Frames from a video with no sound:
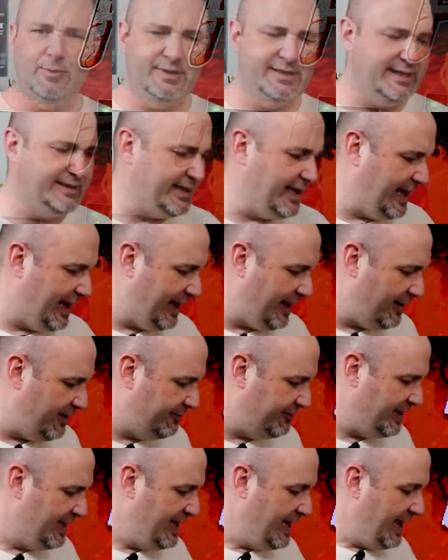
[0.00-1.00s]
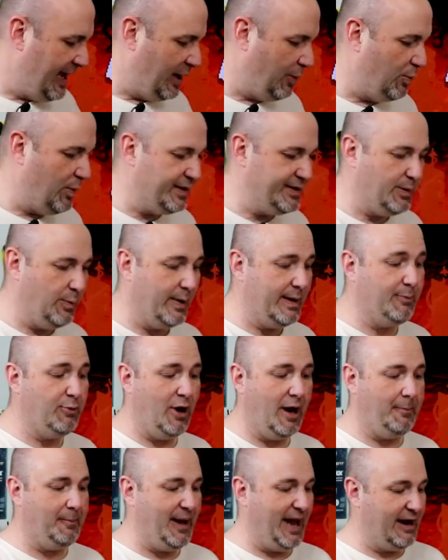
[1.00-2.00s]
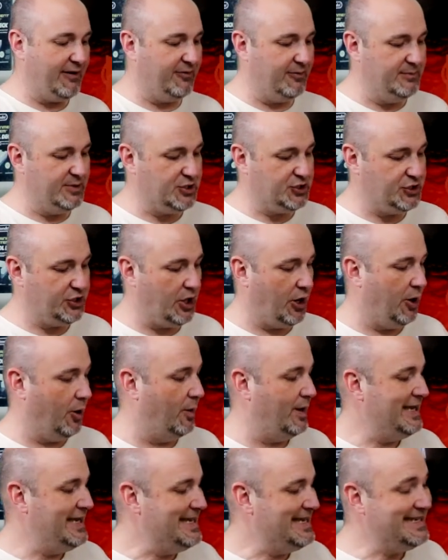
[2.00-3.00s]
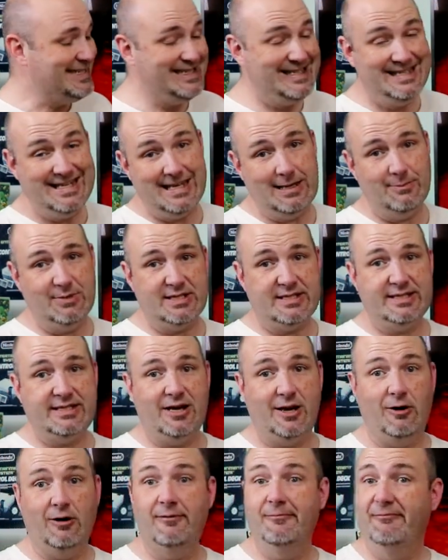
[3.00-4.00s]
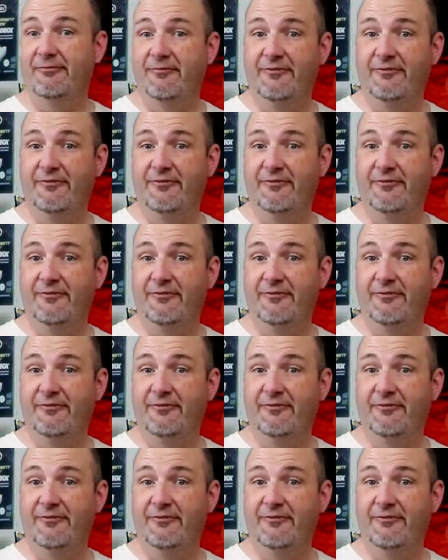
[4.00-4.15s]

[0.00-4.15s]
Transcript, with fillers: one that they have, and one that we brought back from the show, Demon's Tier.